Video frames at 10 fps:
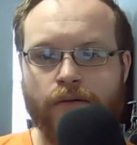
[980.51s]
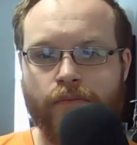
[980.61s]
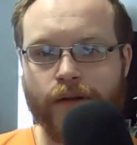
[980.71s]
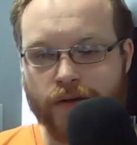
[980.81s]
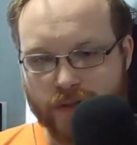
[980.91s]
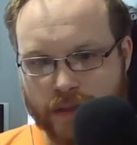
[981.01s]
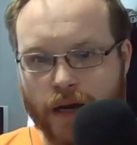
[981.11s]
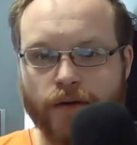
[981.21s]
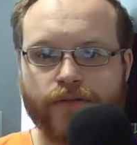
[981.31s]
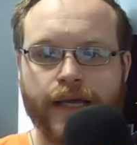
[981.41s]
a bit of a
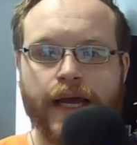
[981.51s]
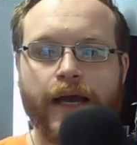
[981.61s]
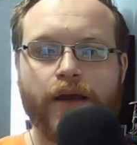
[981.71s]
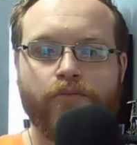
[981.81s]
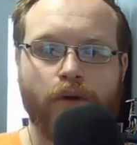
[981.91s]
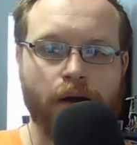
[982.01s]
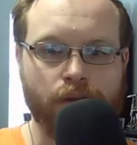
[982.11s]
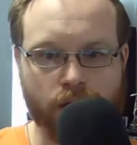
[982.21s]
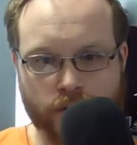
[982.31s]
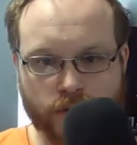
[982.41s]
tough game,
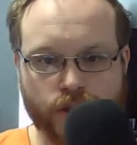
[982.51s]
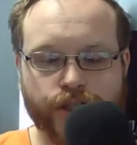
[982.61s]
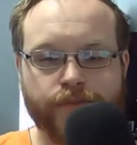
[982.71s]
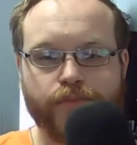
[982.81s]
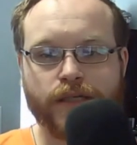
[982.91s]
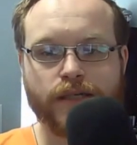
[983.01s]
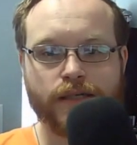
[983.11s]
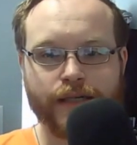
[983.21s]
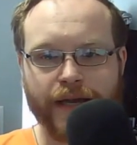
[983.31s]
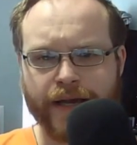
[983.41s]
probably a little
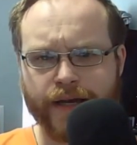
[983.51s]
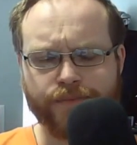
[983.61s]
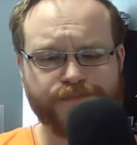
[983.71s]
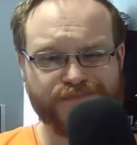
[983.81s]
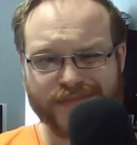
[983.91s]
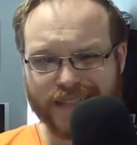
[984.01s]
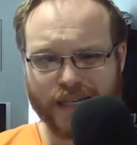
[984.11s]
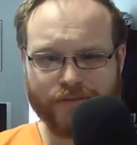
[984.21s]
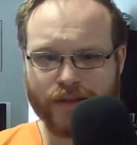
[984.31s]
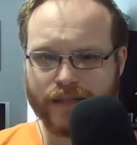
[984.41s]
chippy and
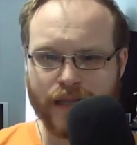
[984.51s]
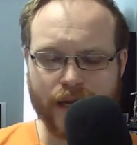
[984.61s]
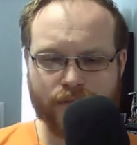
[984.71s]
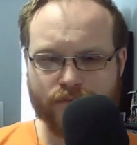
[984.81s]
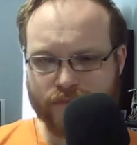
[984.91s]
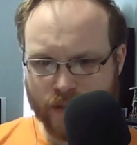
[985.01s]
stuff like that.